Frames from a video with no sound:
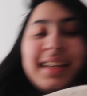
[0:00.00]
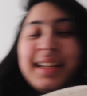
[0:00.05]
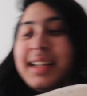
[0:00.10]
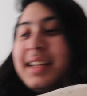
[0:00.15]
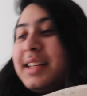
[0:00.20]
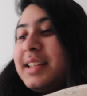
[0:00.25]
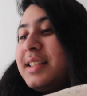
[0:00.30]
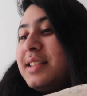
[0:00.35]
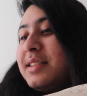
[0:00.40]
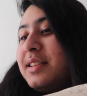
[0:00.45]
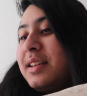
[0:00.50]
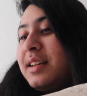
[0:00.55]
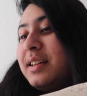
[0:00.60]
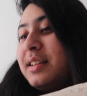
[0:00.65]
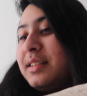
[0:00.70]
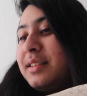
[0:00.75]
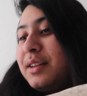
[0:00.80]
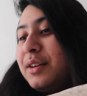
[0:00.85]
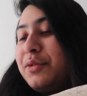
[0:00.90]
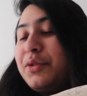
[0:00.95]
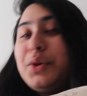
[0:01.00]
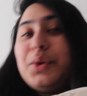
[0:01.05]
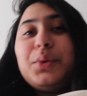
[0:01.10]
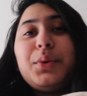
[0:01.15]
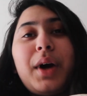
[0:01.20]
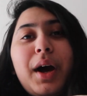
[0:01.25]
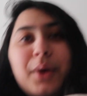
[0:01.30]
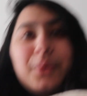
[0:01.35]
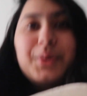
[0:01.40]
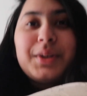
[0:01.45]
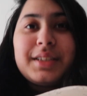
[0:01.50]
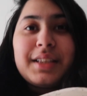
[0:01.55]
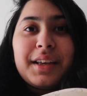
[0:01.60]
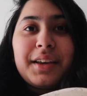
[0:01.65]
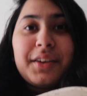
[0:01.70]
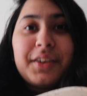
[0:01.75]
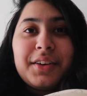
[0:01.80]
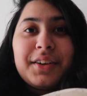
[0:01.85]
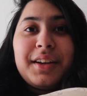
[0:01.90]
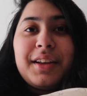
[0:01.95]
It is a few hours
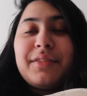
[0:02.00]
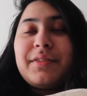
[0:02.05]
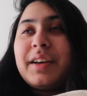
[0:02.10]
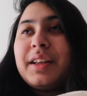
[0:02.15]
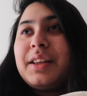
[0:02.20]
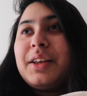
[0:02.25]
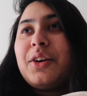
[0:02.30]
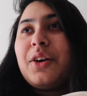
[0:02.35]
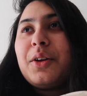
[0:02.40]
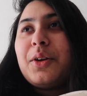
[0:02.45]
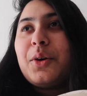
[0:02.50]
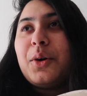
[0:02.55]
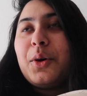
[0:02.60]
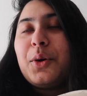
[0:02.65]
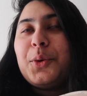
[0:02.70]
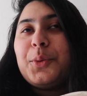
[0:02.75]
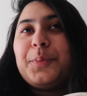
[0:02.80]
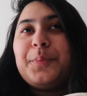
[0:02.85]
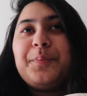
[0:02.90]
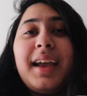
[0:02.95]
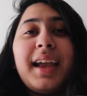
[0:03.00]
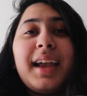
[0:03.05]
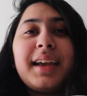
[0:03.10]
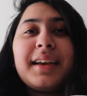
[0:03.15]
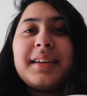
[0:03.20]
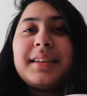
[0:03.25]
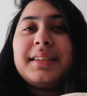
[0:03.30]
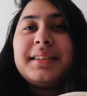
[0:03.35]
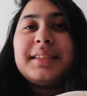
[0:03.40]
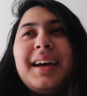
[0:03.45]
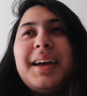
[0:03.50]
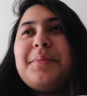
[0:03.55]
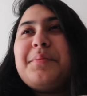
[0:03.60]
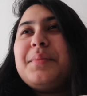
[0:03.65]
later and I finally got home and I